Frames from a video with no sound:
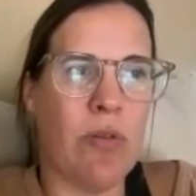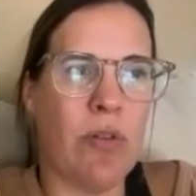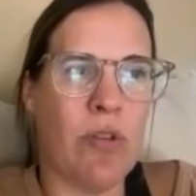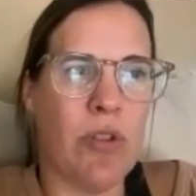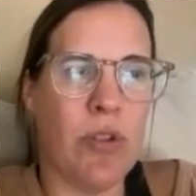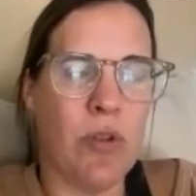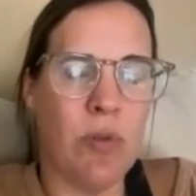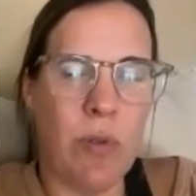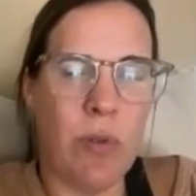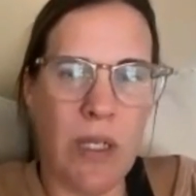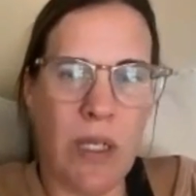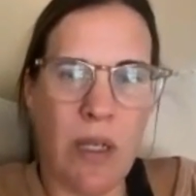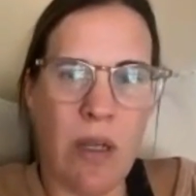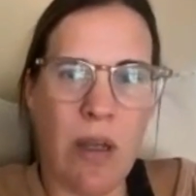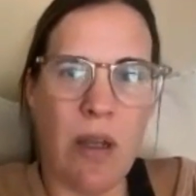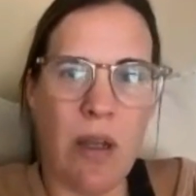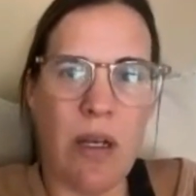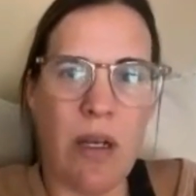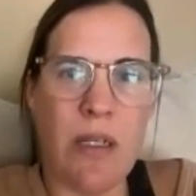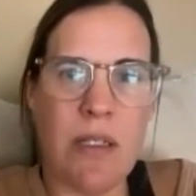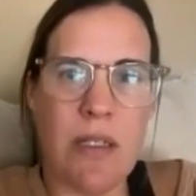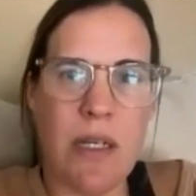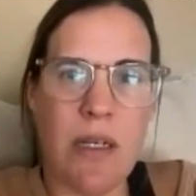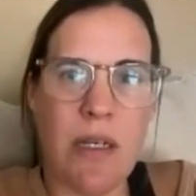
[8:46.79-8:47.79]
doing
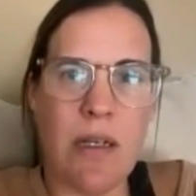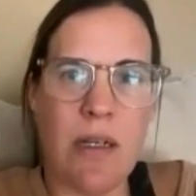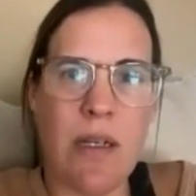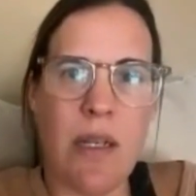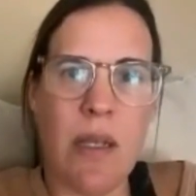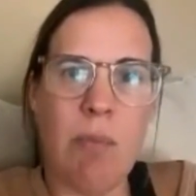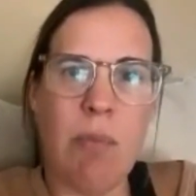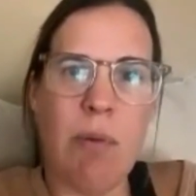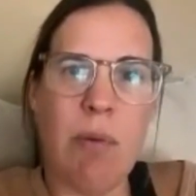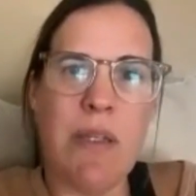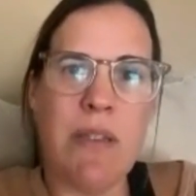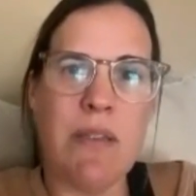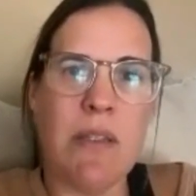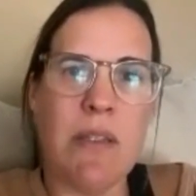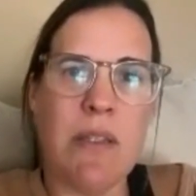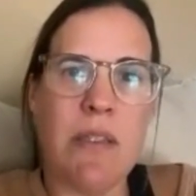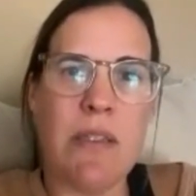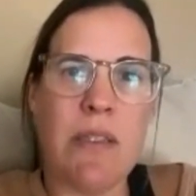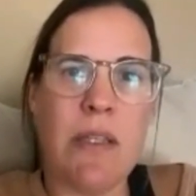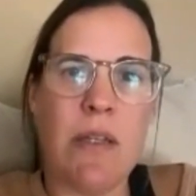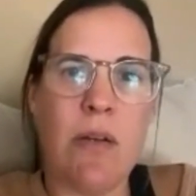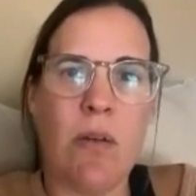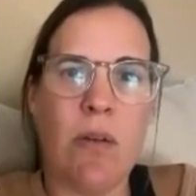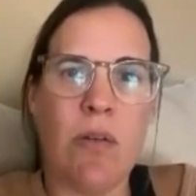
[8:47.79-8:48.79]
on a day-to-day
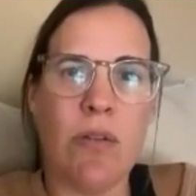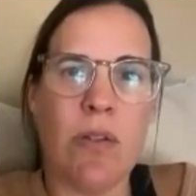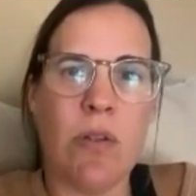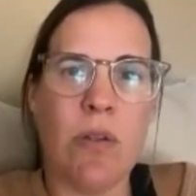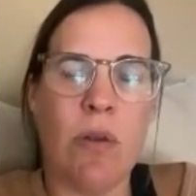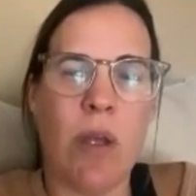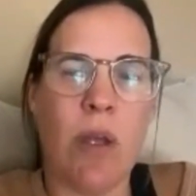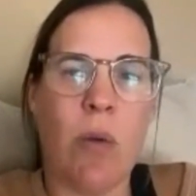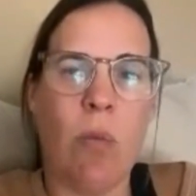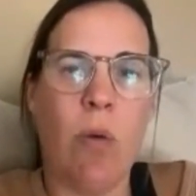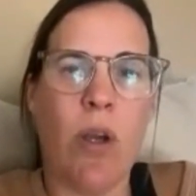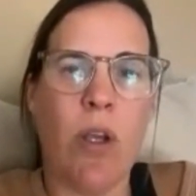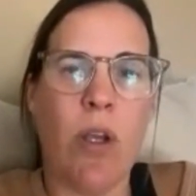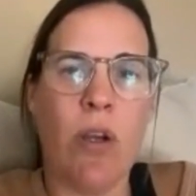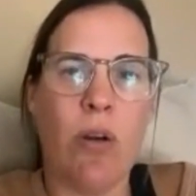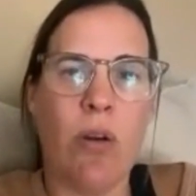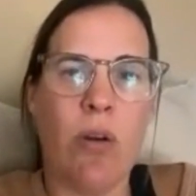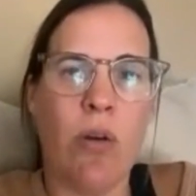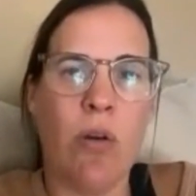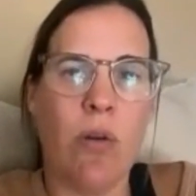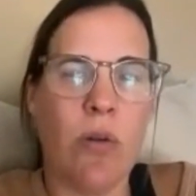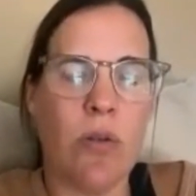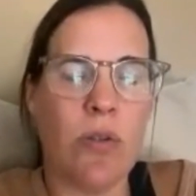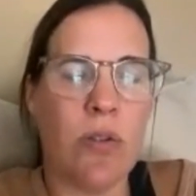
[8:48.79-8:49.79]
basis and also like what
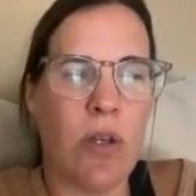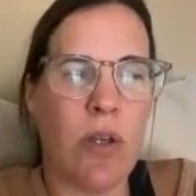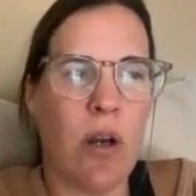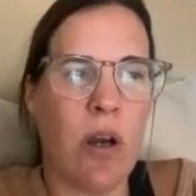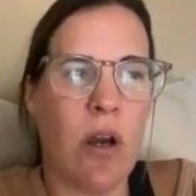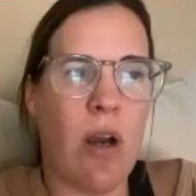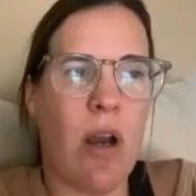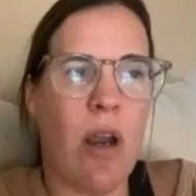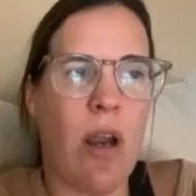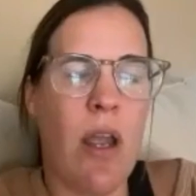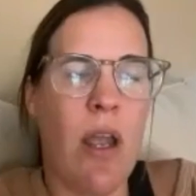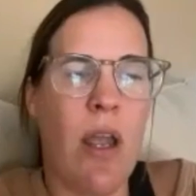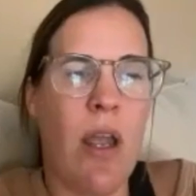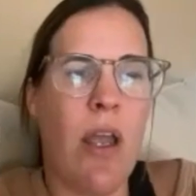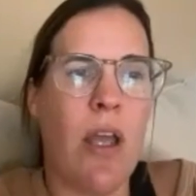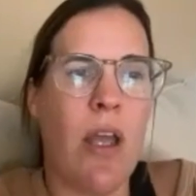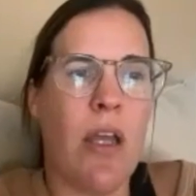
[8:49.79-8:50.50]
your goals are